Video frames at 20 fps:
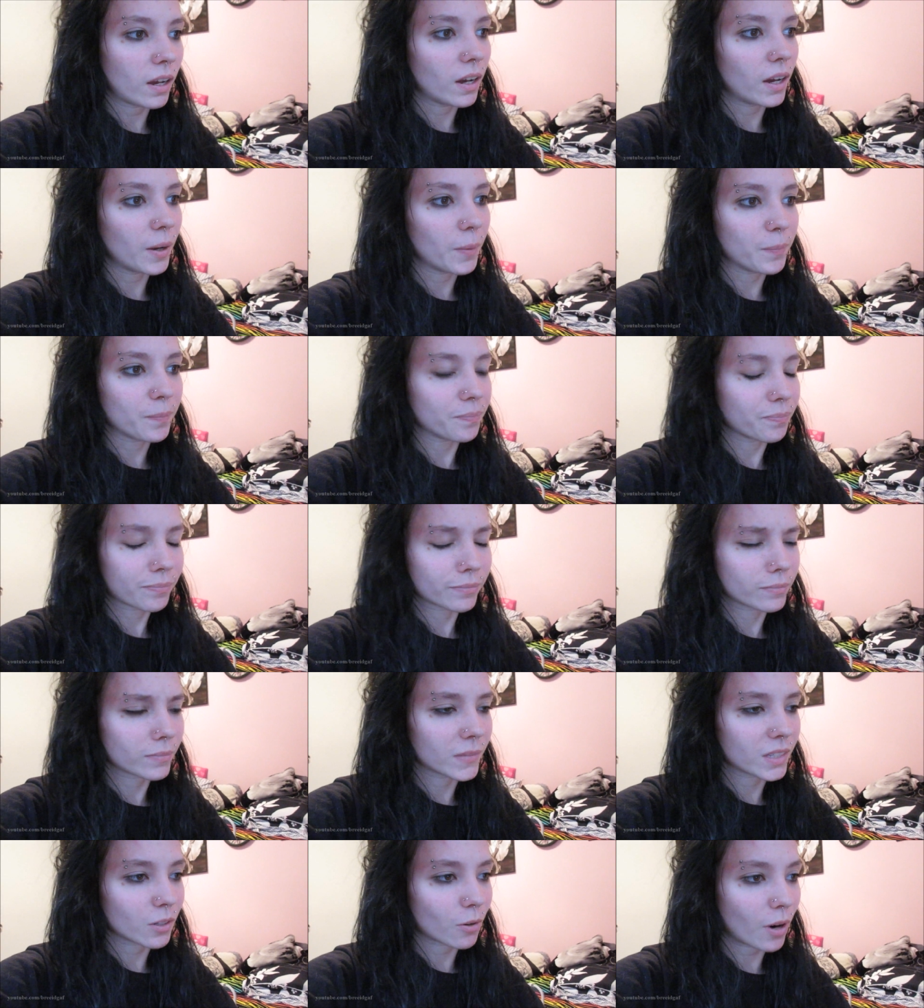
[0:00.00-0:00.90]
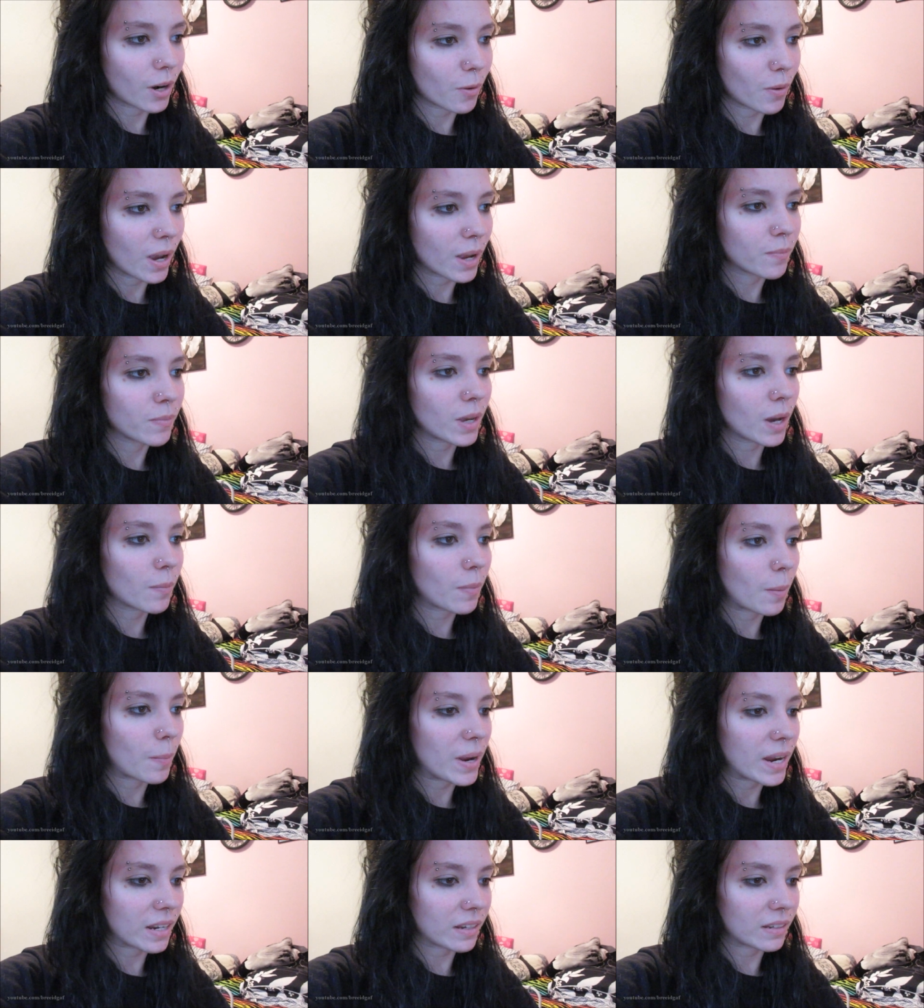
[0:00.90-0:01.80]
Um, so anyway,
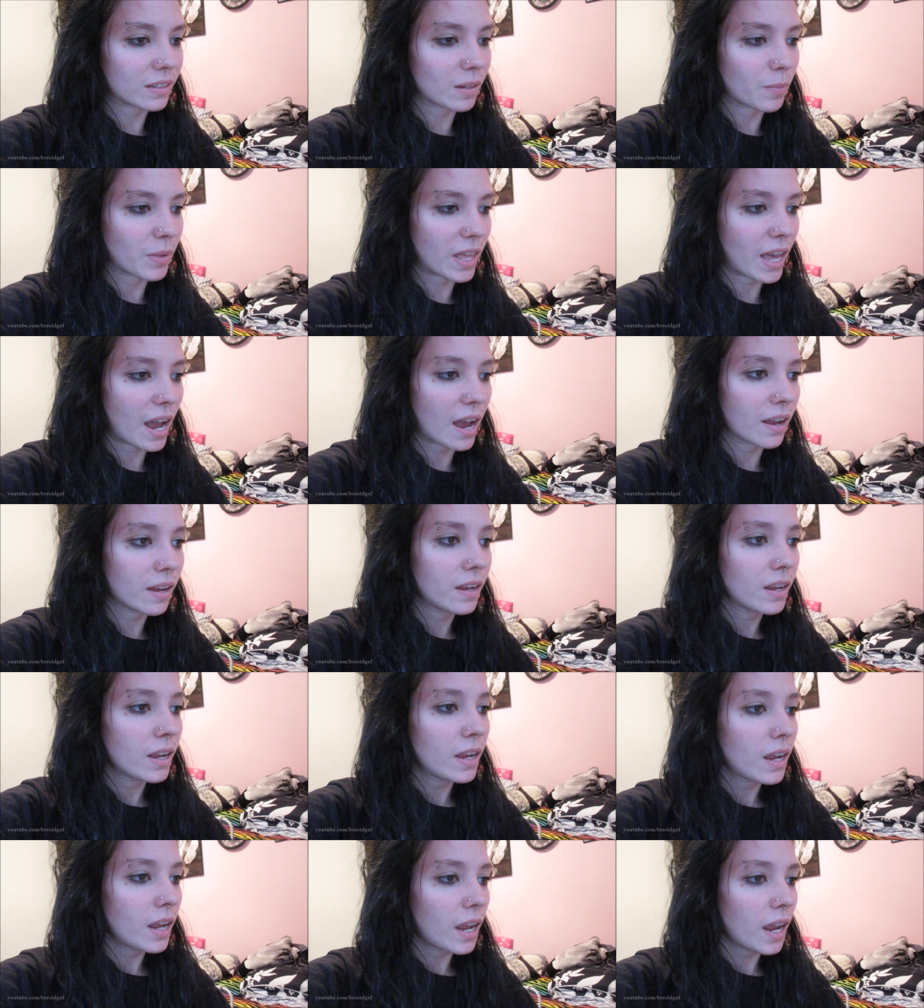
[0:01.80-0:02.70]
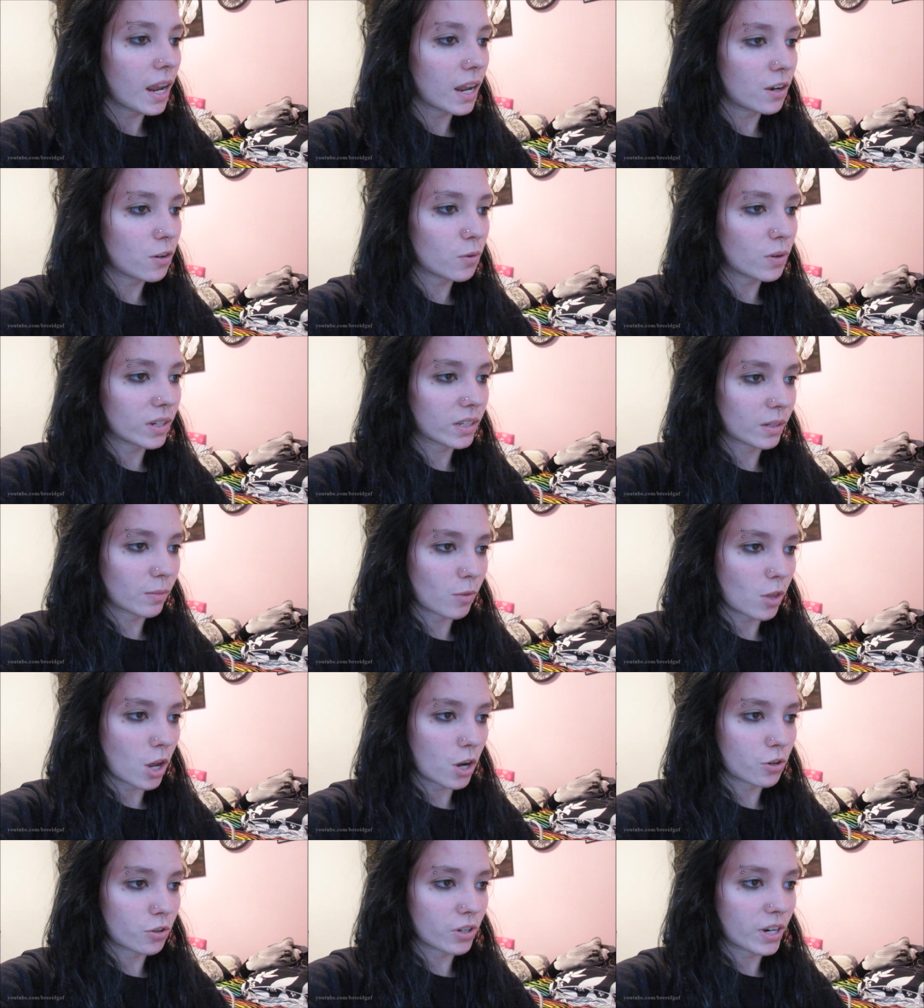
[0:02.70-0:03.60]
yep, I'm making some of that. And doing
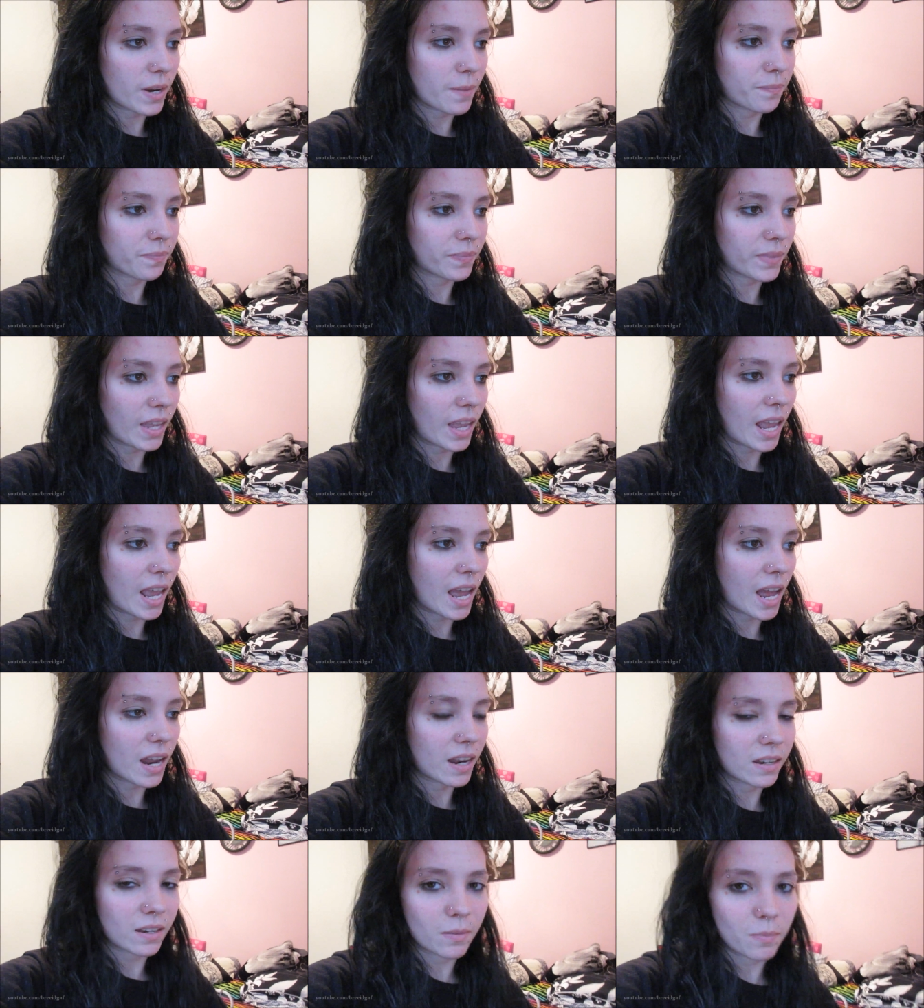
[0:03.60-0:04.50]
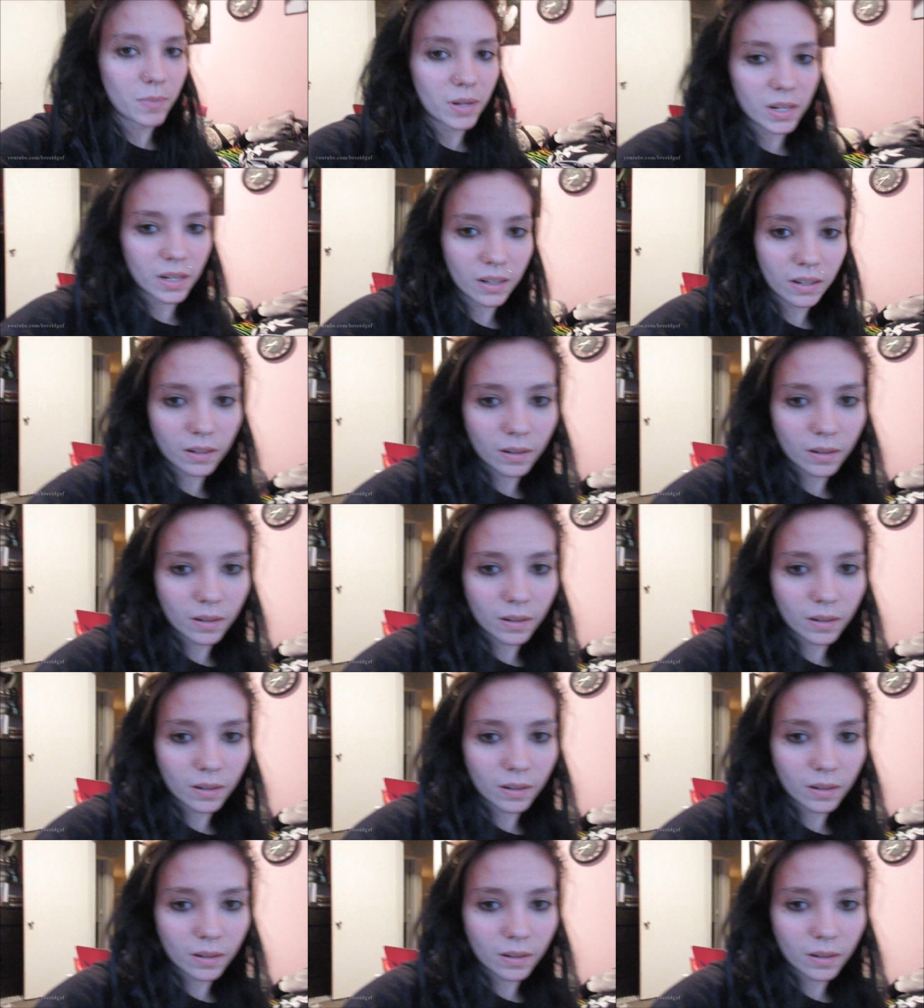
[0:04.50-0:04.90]
some laundry. And me